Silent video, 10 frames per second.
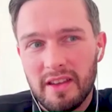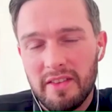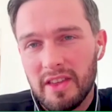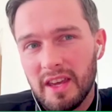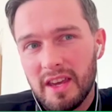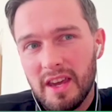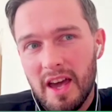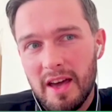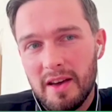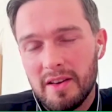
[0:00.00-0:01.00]
I think
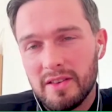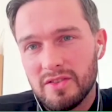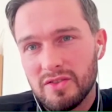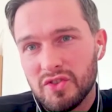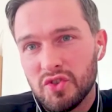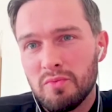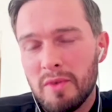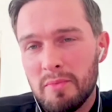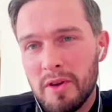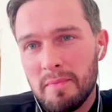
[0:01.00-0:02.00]

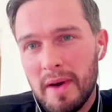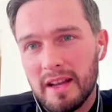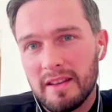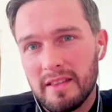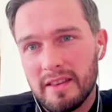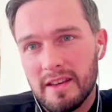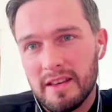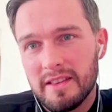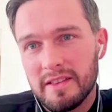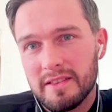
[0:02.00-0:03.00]
Zouma being back to
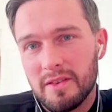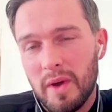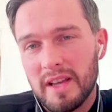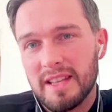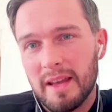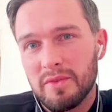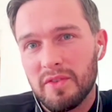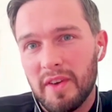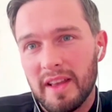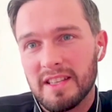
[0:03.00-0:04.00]
the West Ham
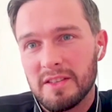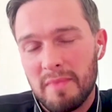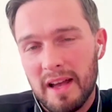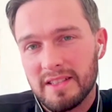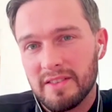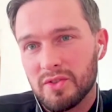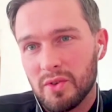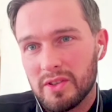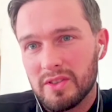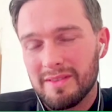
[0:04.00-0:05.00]
defence is massive.
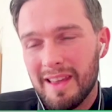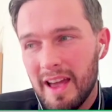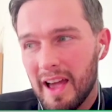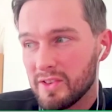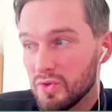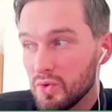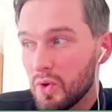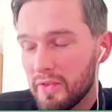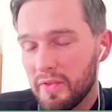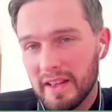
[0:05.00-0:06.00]
So I do
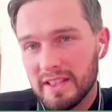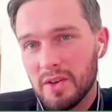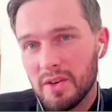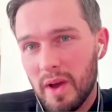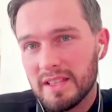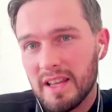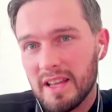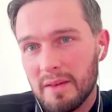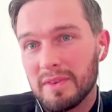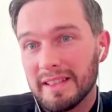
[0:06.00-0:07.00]
quite fancy a West
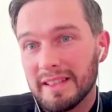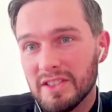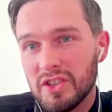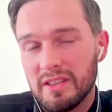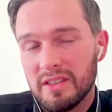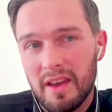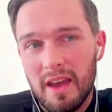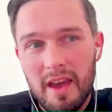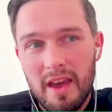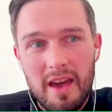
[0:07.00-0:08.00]
Ham clean sheet.
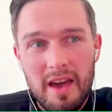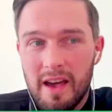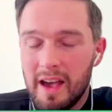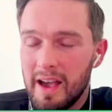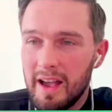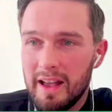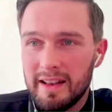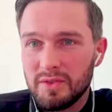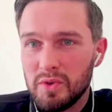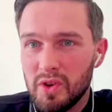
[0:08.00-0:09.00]

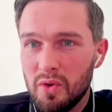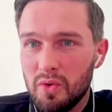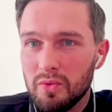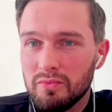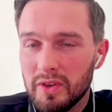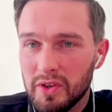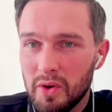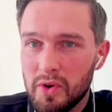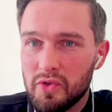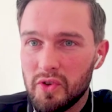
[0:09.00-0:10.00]
And as we know, you
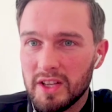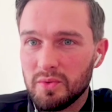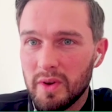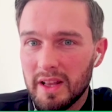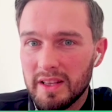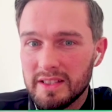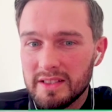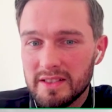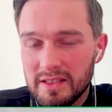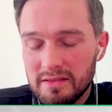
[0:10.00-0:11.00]
know, with Cresswell,
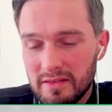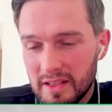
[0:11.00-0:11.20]
his